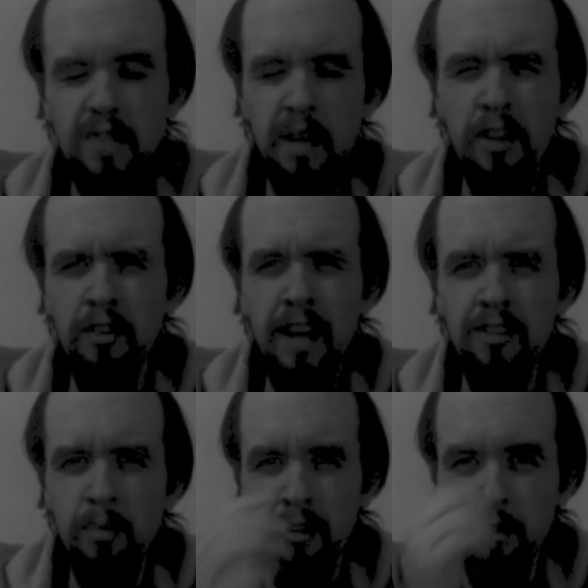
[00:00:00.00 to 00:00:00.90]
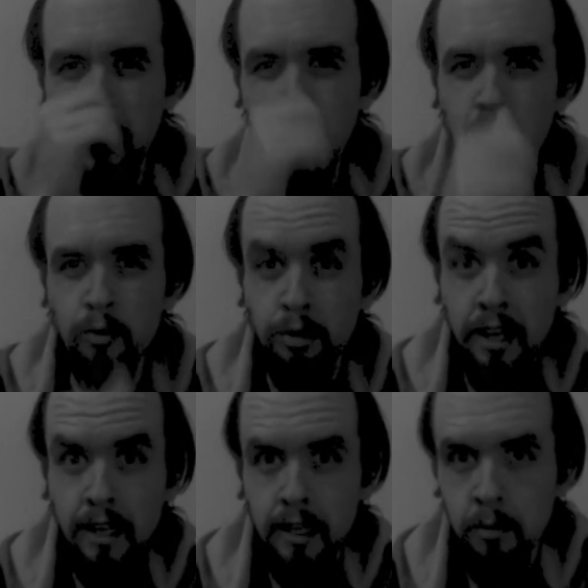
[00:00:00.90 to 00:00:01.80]
Like Mother Night's about some guy who's
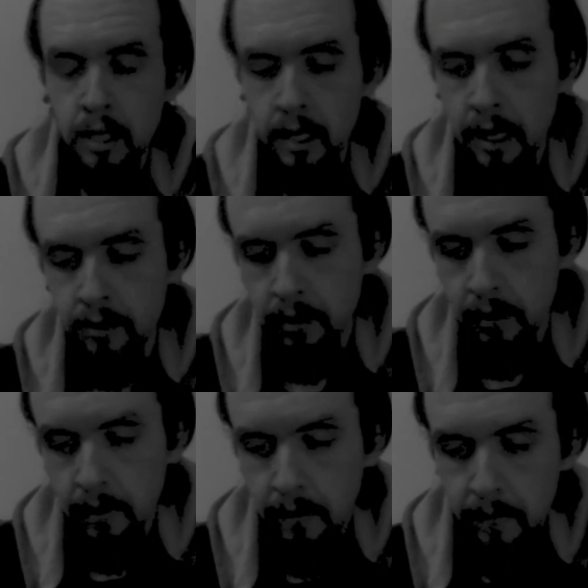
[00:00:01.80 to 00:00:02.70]
pretending to be a Nazi,